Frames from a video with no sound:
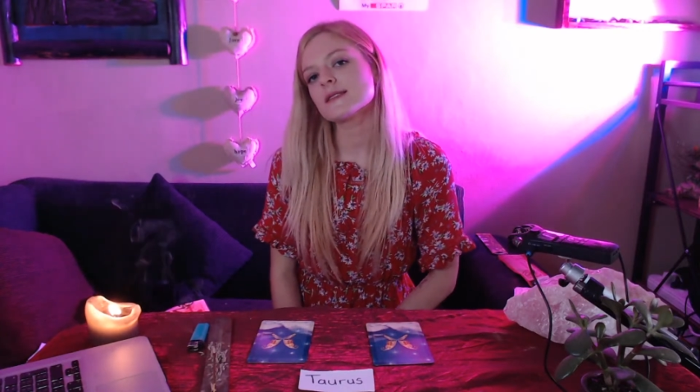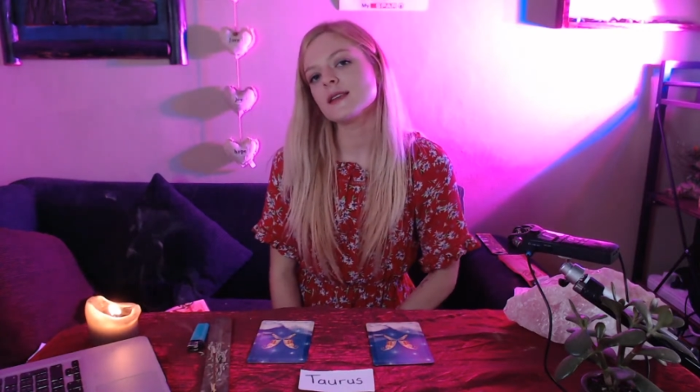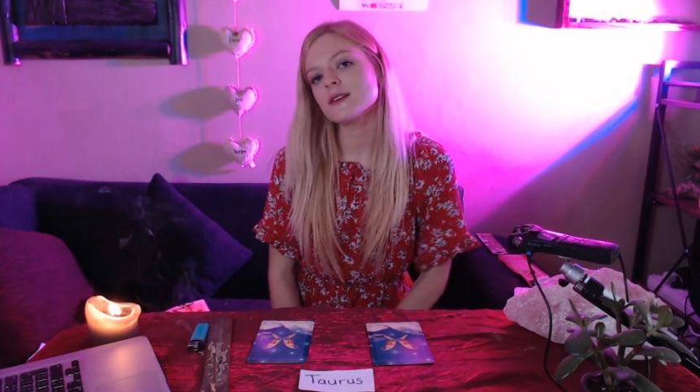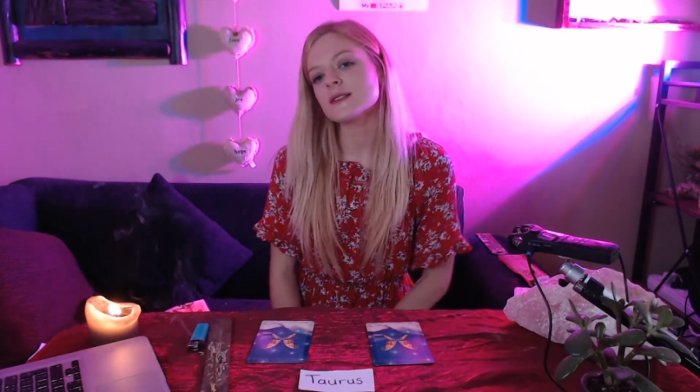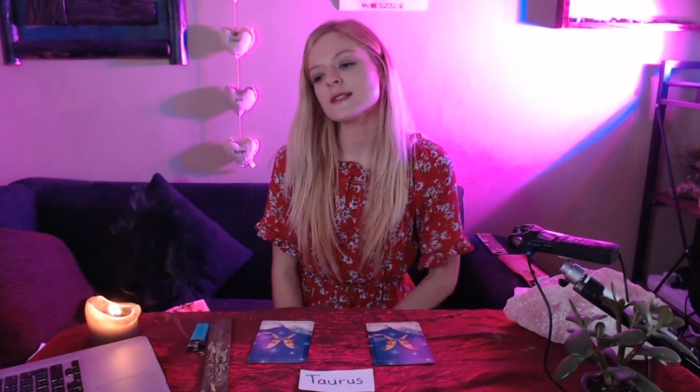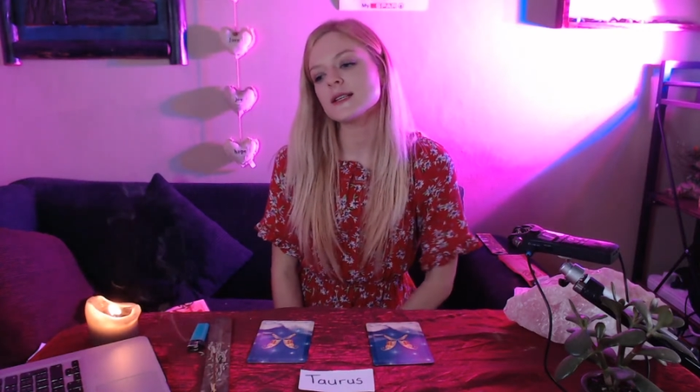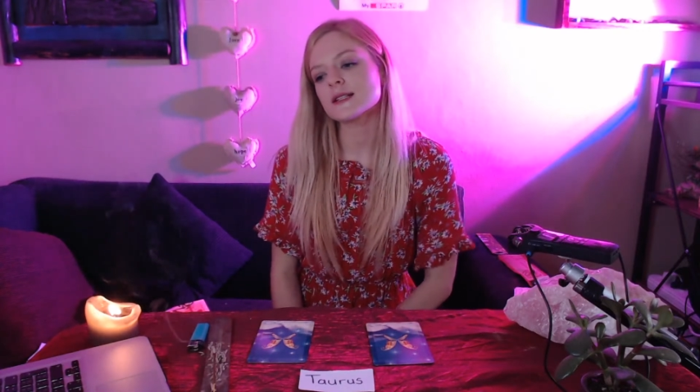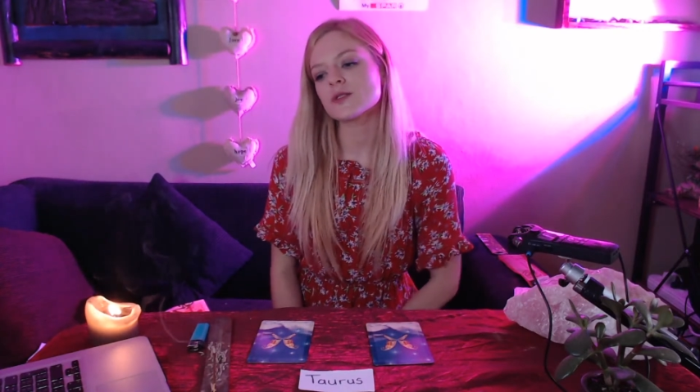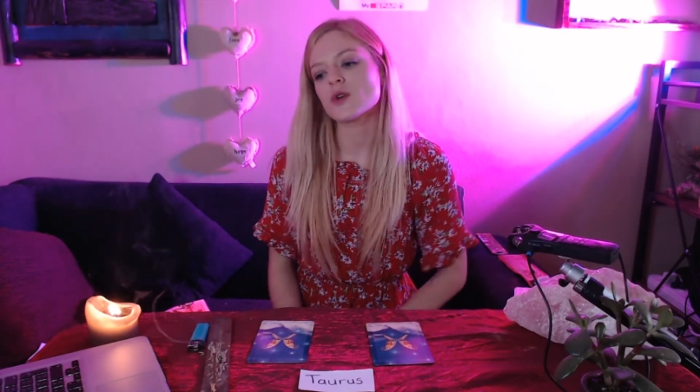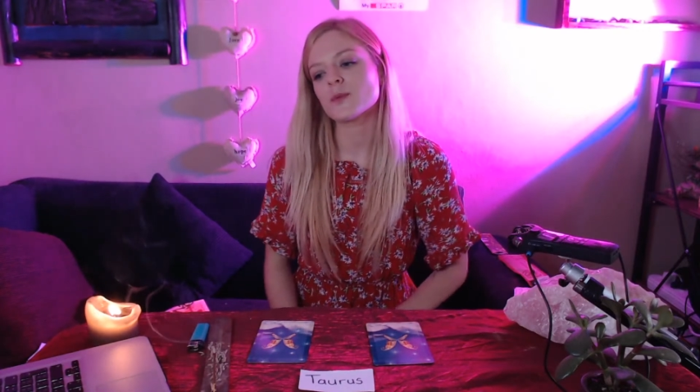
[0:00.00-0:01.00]
Leo
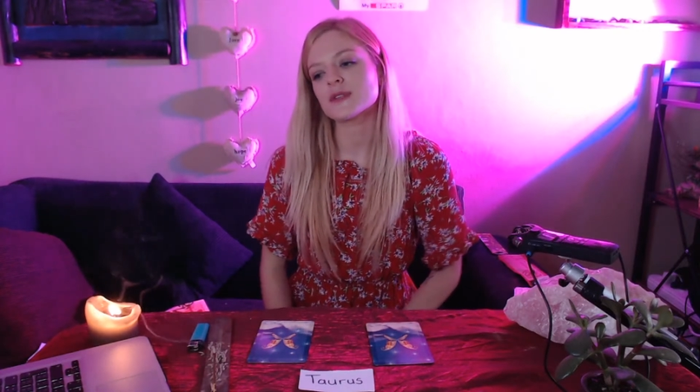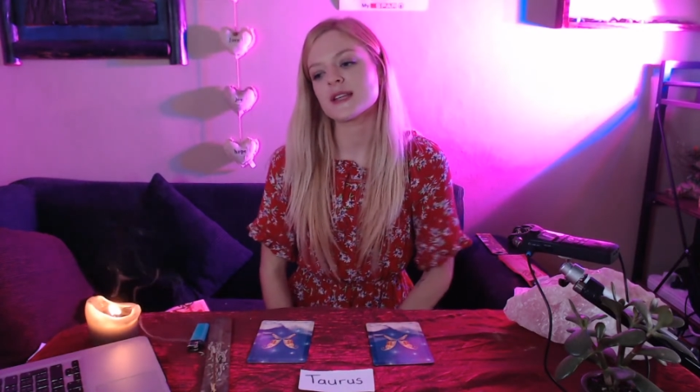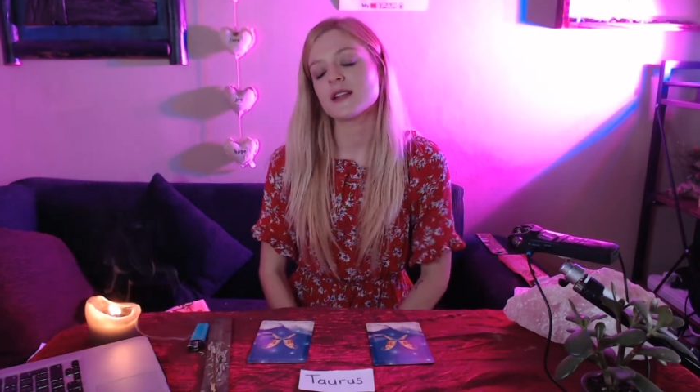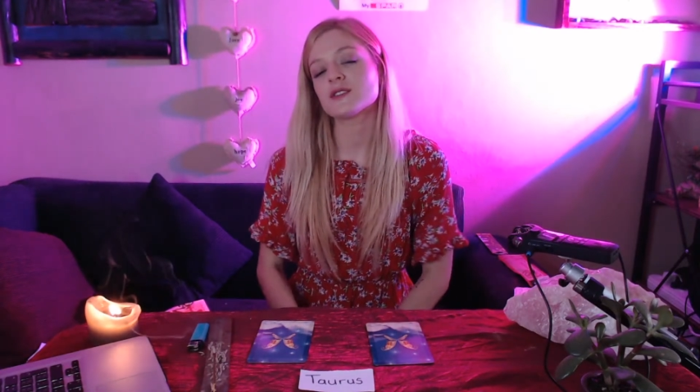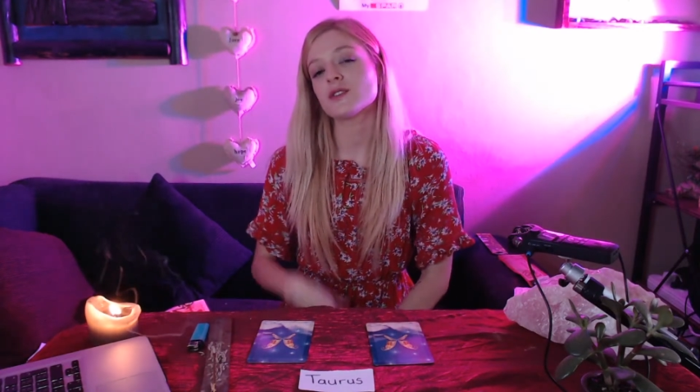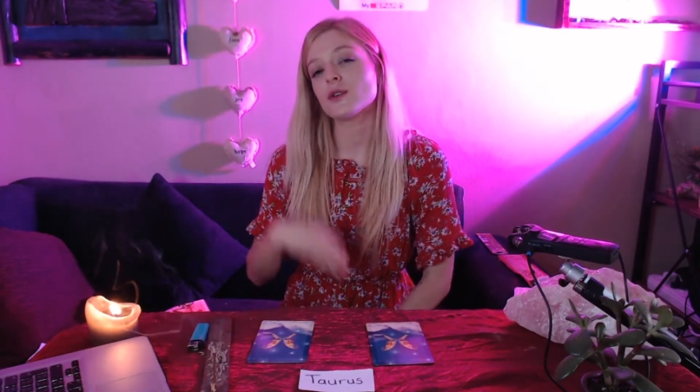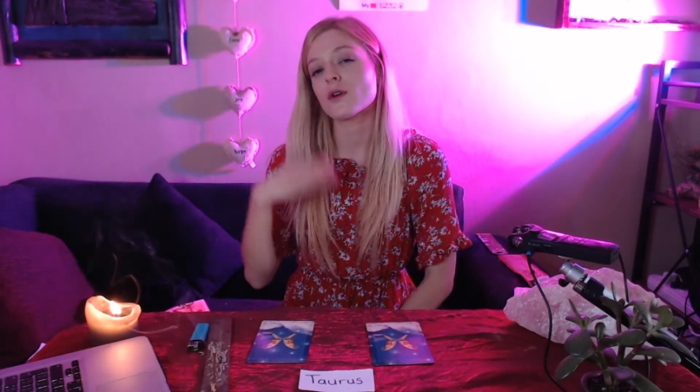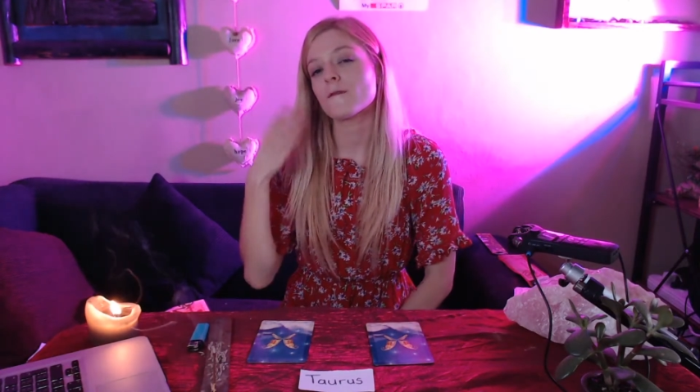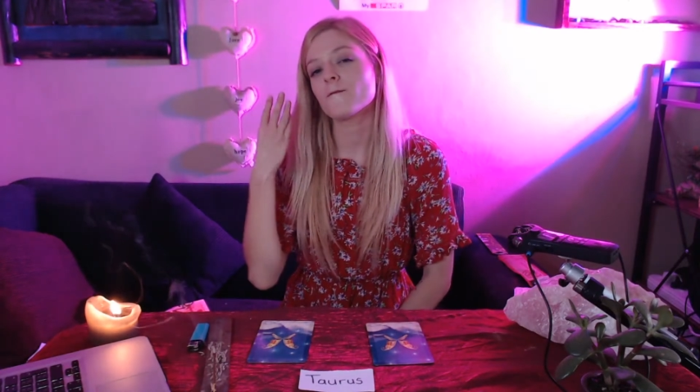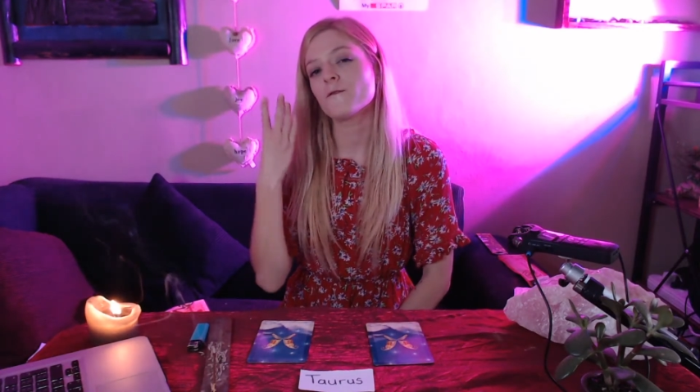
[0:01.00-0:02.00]
season represents
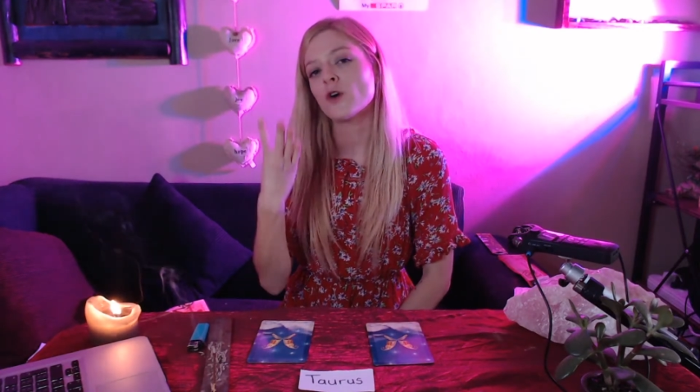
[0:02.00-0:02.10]
your